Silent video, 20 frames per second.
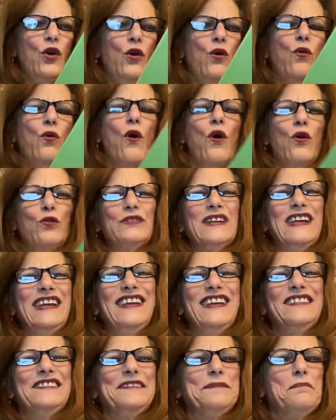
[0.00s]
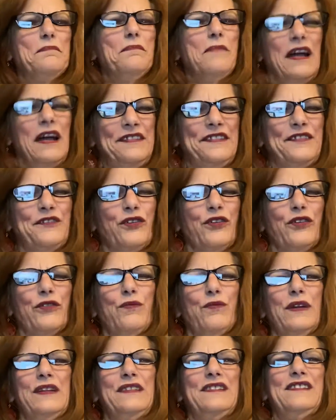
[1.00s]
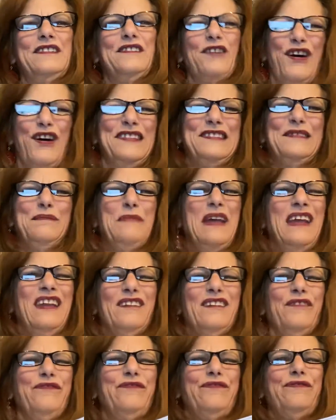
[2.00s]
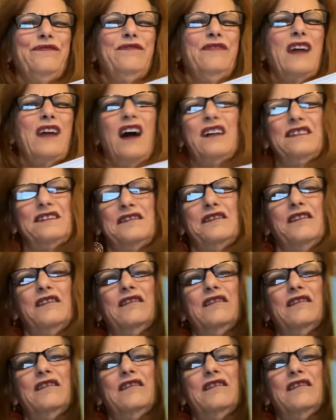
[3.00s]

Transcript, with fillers: who only eats mustard with sauce made of custard.